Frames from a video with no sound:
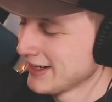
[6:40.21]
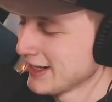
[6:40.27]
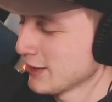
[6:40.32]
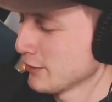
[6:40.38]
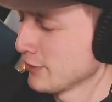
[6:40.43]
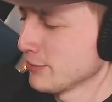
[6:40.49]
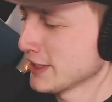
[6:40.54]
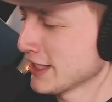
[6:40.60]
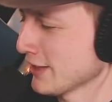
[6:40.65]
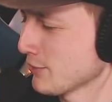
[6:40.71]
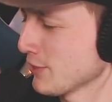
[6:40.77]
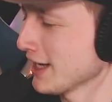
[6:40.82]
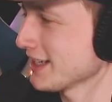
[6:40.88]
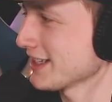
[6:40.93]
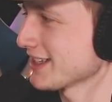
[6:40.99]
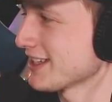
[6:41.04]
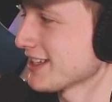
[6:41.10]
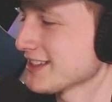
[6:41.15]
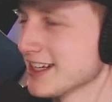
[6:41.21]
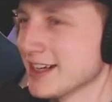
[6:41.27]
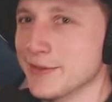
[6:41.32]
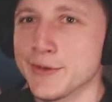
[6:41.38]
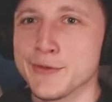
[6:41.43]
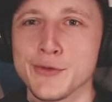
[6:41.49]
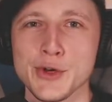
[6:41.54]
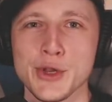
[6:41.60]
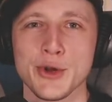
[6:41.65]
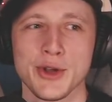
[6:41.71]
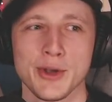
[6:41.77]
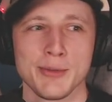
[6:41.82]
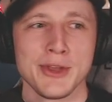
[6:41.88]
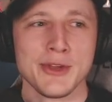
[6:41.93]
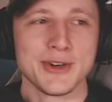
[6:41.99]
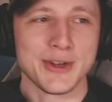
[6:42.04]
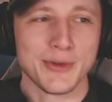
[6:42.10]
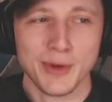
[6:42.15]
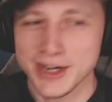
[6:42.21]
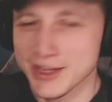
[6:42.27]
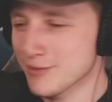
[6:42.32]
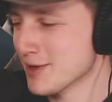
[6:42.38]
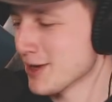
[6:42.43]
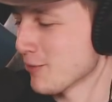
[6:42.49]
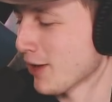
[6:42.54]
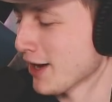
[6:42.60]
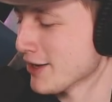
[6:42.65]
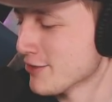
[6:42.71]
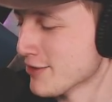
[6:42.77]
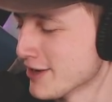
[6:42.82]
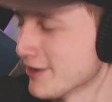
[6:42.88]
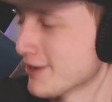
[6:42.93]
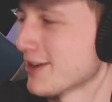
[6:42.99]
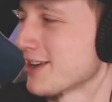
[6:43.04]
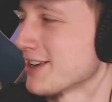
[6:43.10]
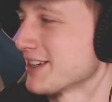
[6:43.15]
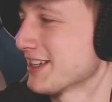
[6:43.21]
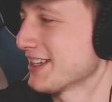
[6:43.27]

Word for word: And we'd be like, what? This isn't even for your community. What do you mean? Why are you here?